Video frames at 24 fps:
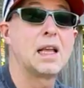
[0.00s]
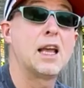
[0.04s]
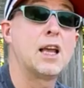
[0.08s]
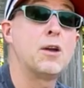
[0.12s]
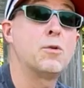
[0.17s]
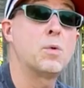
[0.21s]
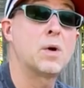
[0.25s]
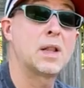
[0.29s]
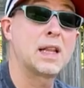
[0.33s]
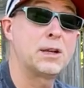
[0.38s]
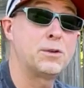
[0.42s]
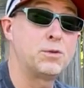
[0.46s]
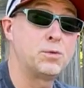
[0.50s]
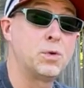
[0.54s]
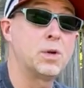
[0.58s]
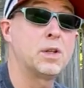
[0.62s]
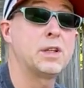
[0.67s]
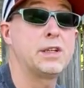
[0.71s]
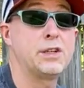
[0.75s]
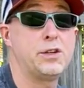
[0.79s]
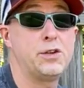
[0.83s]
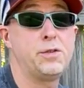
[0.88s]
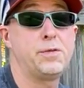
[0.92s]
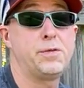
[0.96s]
And while I
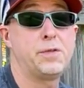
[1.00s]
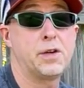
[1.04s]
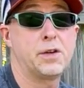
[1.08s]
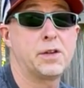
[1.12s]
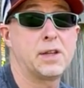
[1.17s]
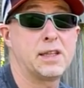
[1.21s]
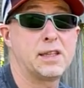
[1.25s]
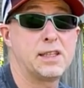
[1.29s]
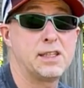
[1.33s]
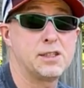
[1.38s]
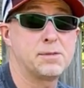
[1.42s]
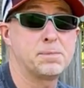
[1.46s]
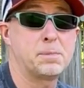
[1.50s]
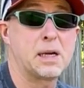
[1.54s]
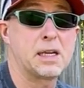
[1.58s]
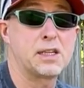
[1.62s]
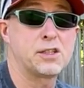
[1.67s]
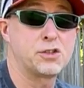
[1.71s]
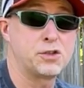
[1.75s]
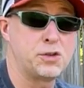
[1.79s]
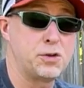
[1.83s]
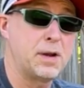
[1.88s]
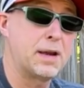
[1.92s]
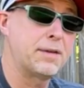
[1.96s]
really do feel that these
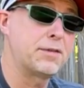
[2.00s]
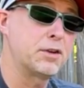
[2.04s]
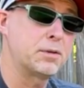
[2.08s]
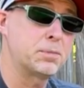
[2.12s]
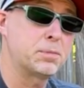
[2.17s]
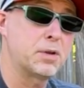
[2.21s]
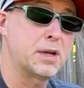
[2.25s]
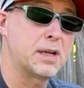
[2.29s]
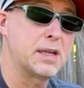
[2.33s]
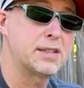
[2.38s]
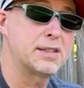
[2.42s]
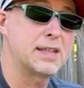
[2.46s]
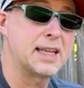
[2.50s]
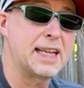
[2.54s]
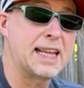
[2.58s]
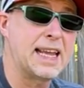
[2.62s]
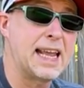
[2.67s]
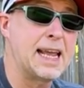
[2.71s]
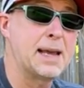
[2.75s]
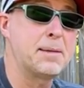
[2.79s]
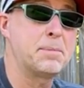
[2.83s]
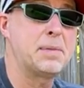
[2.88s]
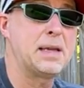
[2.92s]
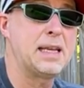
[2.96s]
bikes do have their place and
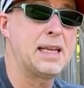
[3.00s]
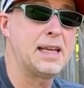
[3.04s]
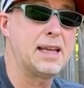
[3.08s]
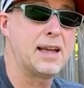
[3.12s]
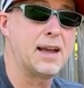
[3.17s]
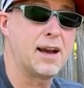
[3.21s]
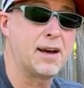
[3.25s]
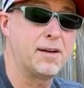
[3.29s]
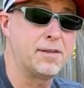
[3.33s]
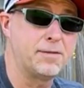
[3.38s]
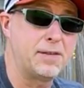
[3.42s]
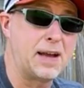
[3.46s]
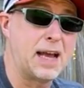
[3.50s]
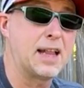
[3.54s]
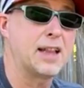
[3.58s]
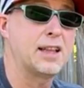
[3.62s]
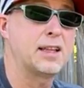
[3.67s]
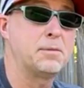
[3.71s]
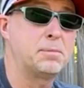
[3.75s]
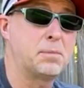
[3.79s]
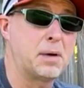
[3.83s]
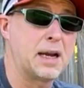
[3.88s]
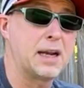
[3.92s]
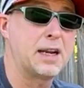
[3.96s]
can be a
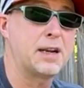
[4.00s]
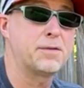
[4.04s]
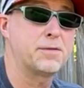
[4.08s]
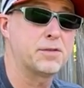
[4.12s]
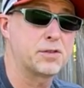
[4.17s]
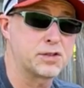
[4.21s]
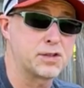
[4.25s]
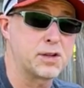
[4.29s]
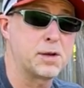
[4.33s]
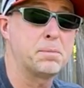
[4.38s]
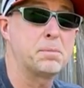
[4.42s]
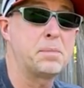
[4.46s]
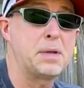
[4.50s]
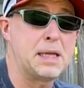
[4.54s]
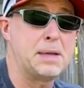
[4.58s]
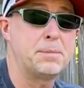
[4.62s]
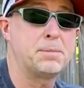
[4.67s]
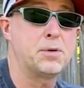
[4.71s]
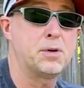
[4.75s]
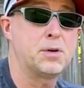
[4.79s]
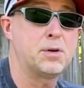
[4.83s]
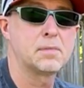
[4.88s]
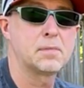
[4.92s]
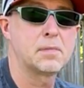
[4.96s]
valid bike for some
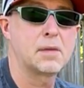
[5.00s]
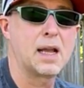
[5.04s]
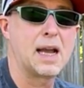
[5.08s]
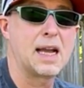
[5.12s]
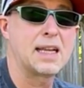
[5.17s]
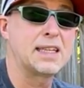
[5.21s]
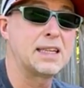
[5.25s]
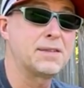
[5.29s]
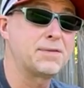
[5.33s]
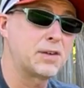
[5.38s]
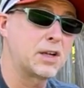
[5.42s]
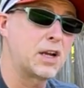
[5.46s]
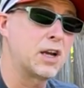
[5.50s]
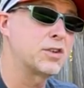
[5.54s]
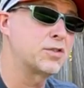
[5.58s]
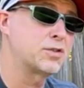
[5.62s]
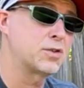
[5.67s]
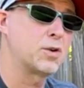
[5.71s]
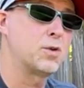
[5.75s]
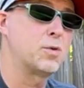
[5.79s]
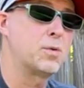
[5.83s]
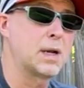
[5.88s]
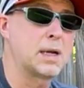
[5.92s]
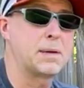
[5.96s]
people, I definitely
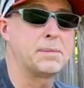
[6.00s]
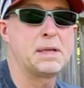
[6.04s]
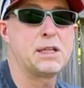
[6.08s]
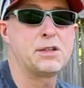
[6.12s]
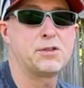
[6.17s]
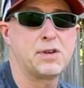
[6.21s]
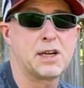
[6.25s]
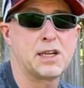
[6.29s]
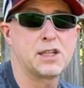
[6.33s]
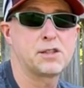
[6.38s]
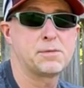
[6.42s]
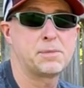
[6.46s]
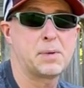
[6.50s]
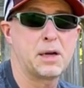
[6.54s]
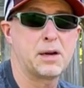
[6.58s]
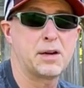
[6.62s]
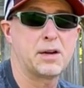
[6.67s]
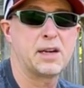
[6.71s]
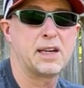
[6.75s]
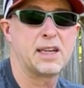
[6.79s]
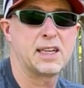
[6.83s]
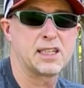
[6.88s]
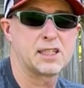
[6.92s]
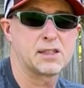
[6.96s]
also want to be
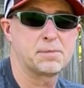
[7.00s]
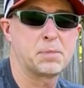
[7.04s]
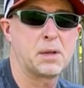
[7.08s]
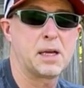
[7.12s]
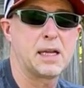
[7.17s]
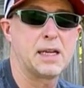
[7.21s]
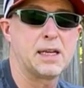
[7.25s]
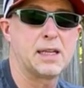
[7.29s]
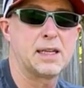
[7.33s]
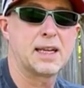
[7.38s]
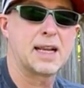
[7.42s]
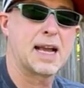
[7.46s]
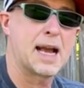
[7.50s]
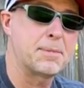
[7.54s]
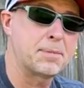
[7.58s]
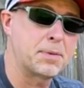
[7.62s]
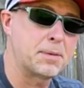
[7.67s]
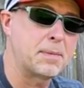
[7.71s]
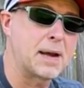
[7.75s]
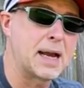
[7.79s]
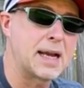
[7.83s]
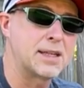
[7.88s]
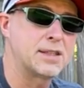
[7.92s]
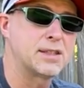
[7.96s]
transparent and explain the
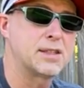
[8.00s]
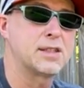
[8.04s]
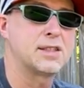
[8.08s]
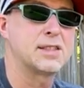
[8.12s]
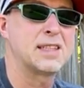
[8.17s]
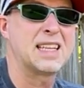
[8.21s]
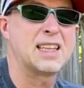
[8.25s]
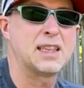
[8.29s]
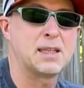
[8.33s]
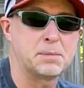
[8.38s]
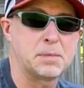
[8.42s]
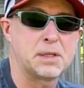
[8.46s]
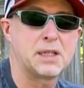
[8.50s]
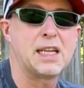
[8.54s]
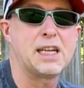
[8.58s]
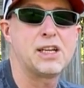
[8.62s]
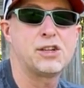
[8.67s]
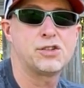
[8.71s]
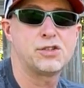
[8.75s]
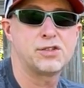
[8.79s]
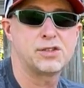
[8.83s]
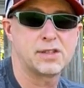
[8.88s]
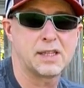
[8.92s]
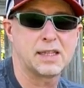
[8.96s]
compromises and
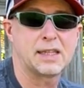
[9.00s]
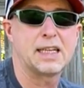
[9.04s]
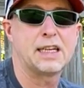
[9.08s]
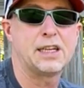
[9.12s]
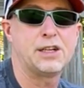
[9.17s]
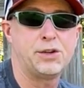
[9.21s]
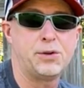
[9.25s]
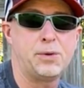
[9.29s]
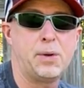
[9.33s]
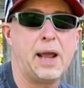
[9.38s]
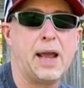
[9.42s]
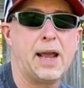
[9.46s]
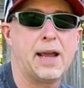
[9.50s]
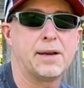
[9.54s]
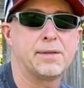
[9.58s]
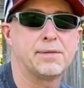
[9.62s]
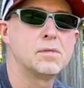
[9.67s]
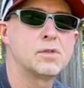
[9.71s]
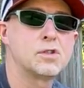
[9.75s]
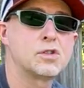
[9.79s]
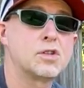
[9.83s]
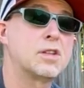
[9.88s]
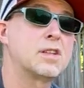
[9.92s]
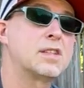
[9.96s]
limitations that they do
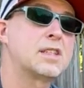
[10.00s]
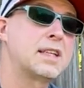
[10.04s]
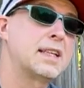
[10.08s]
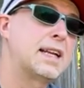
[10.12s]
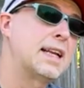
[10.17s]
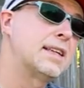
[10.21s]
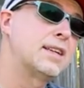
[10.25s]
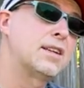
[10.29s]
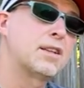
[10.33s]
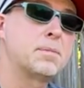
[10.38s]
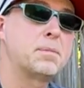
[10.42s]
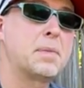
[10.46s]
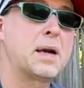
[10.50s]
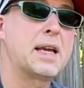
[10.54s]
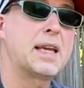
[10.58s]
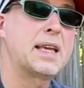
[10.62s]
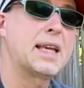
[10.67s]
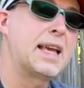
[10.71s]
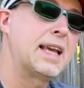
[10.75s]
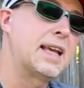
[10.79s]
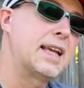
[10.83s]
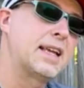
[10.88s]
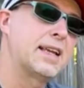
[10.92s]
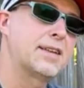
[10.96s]
have. So let's get onto the
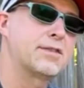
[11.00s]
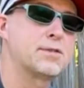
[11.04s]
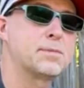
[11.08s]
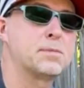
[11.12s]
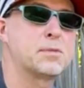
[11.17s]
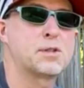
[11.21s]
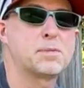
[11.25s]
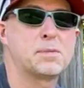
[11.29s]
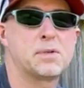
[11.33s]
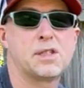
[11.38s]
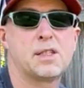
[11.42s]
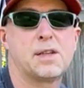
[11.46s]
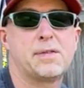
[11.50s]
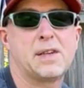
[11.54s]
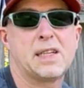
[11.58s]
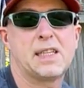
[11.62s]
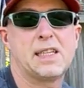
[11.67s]
bike and give some specific